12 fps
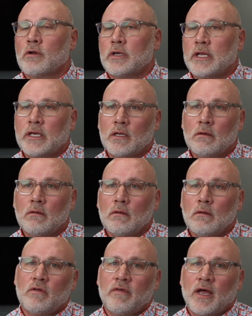are needed.
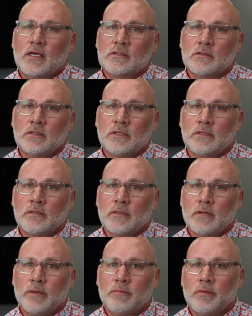We've
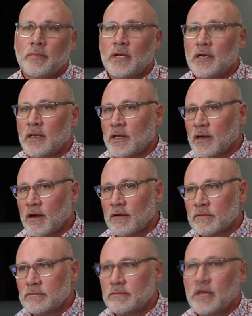actually implemented in
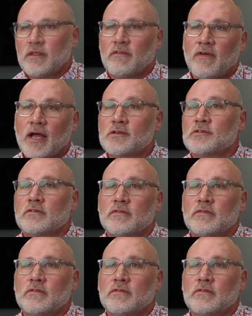our manufacturing